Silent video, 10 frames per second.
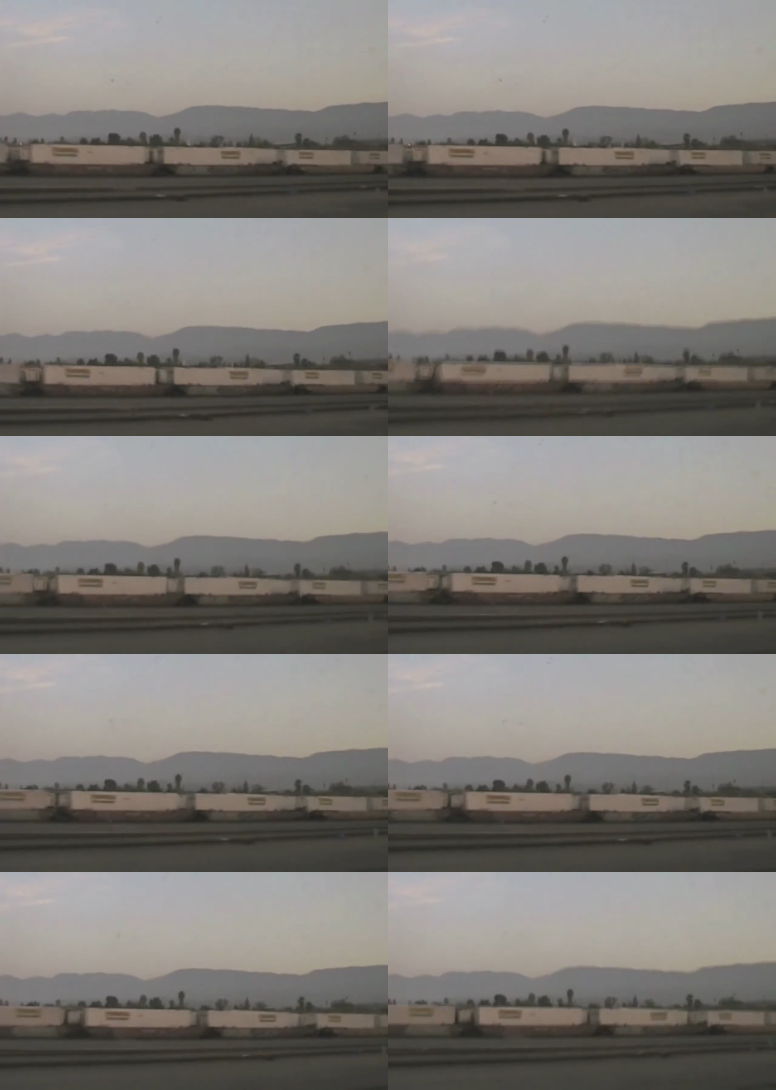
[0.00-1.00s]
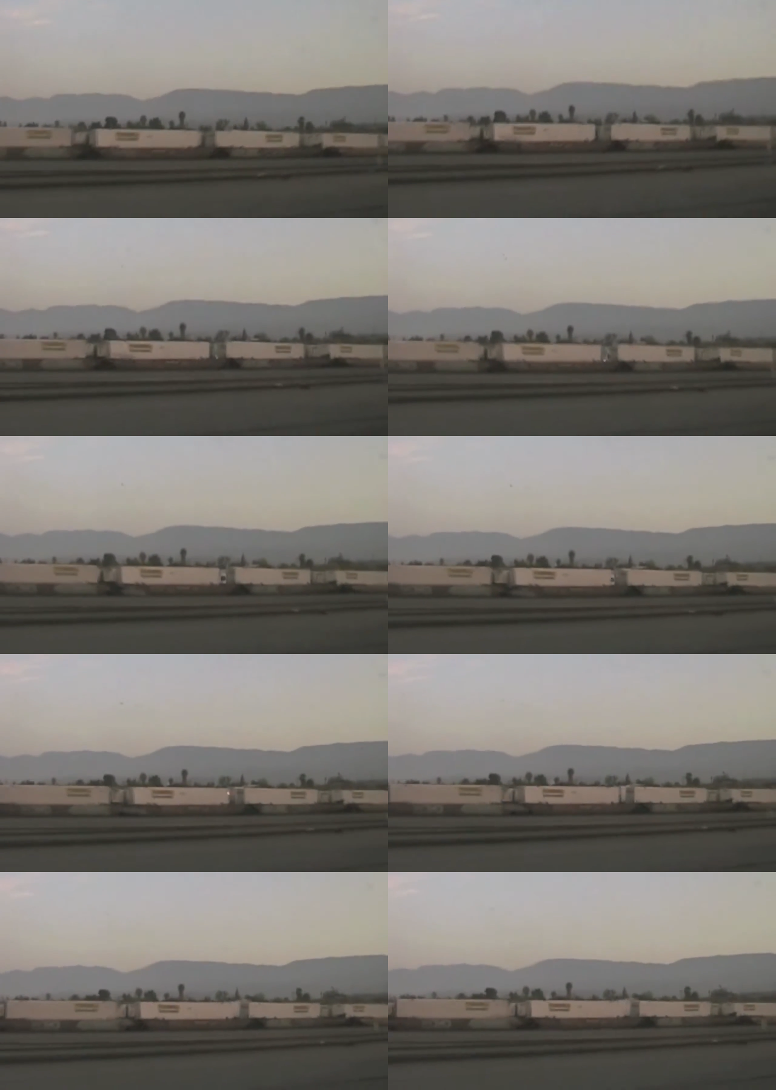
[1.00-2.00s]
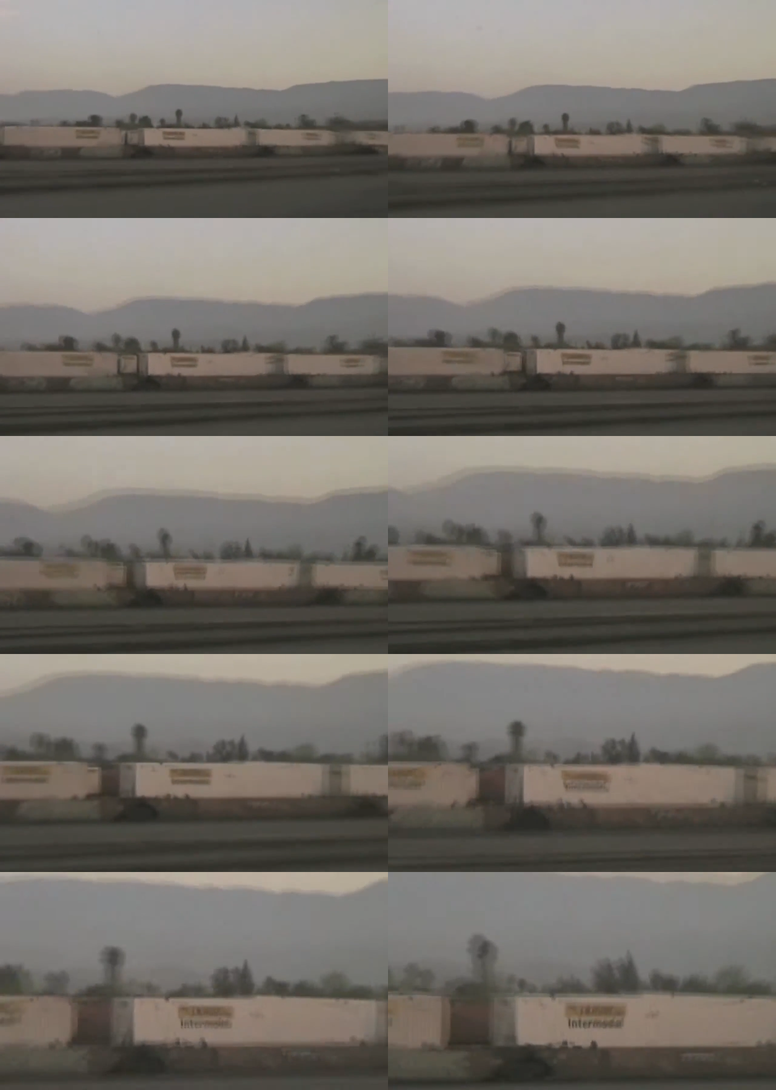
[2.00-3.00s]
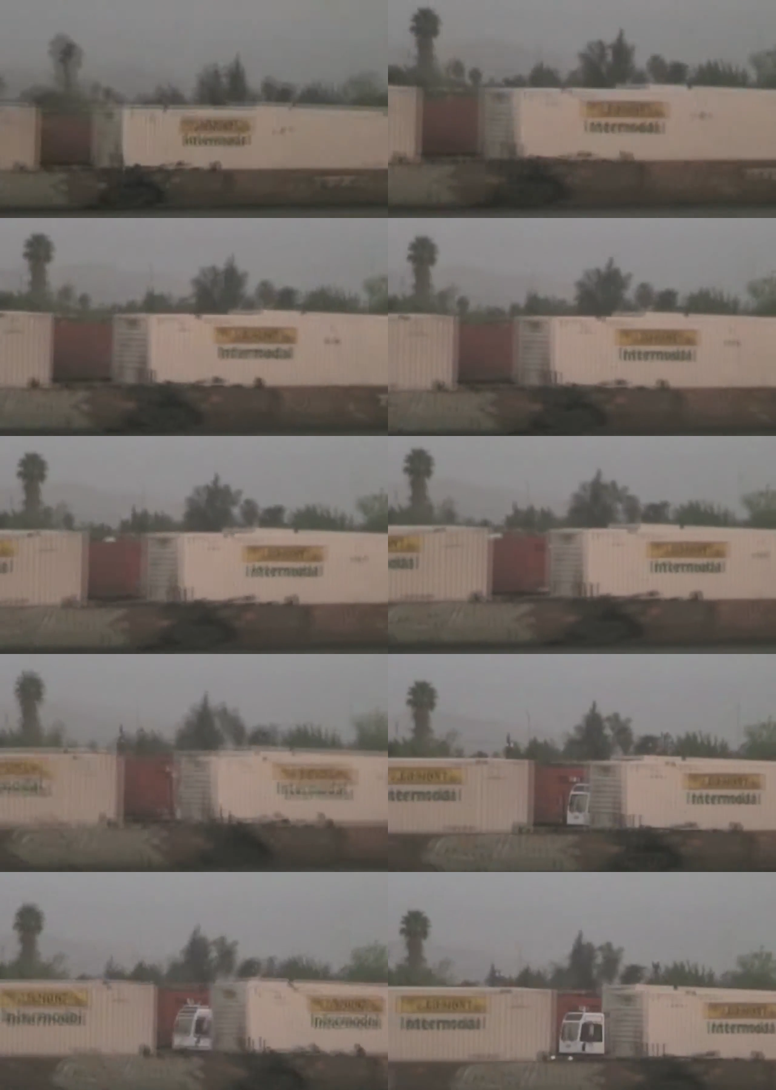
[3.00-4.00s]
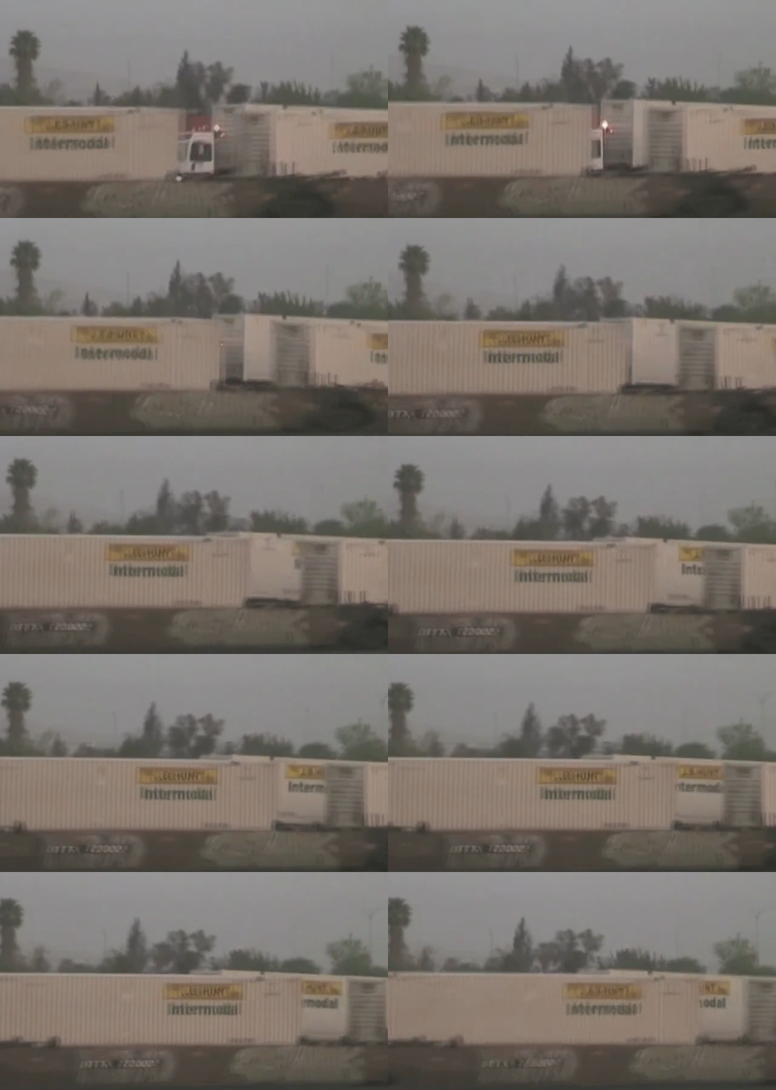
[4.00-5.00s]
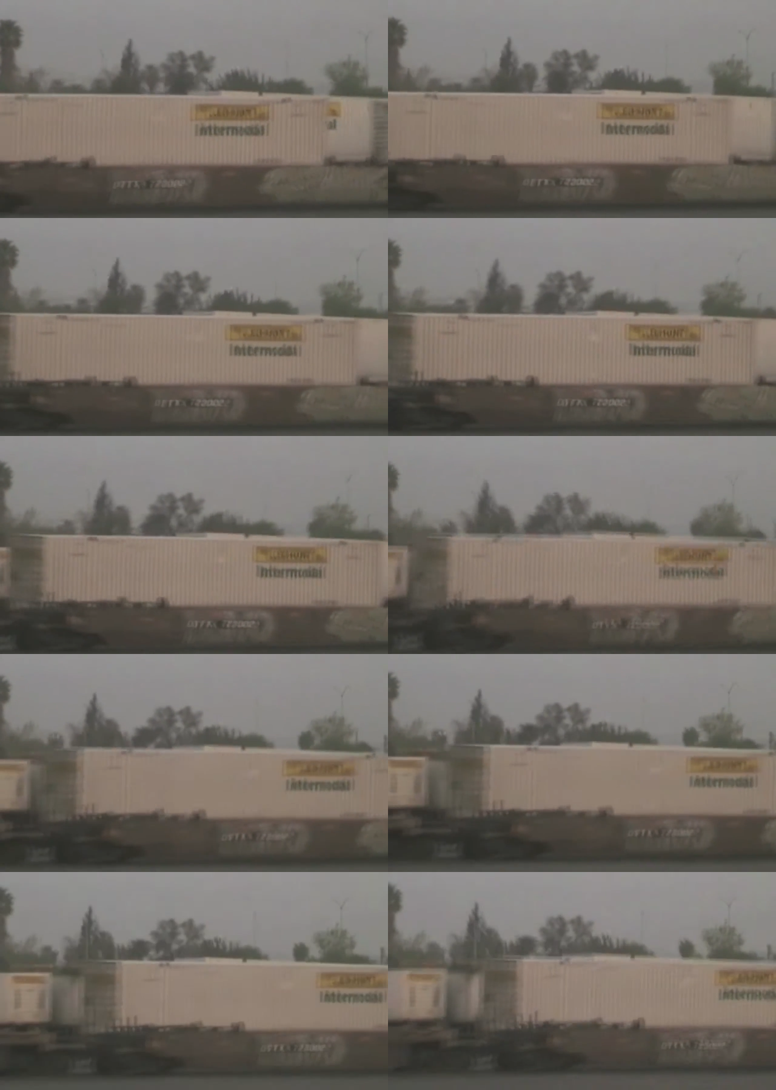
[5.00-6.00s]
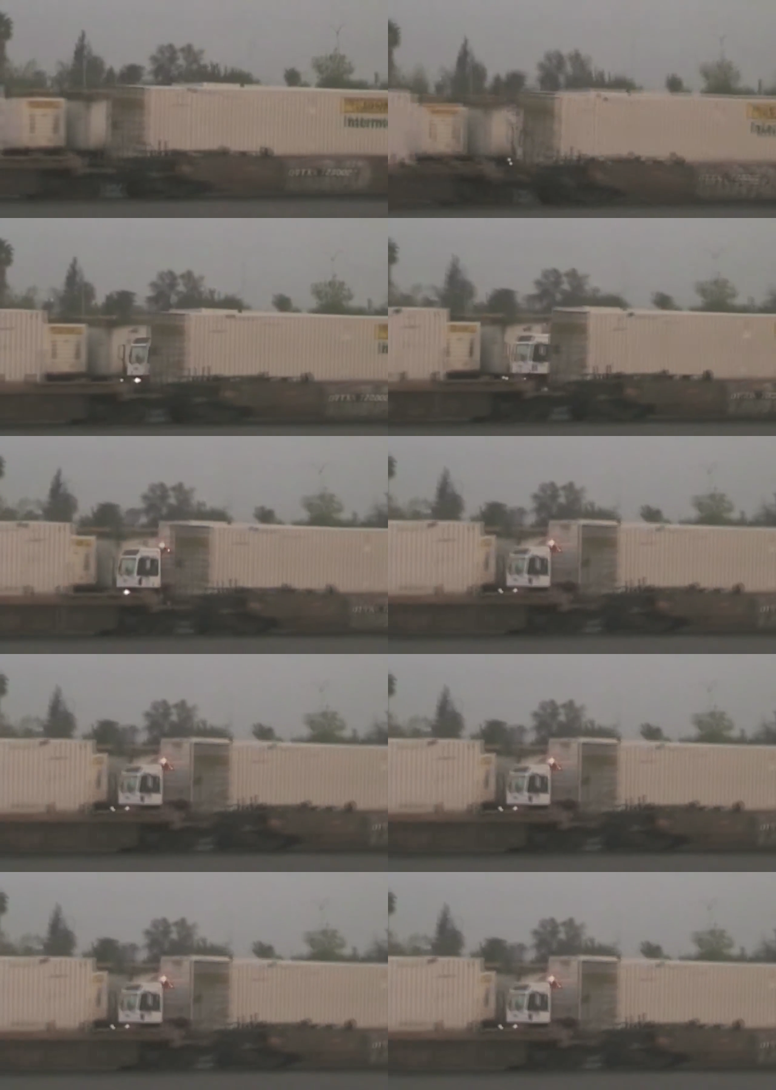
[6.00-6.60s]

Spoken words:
[unreadable: no face in view]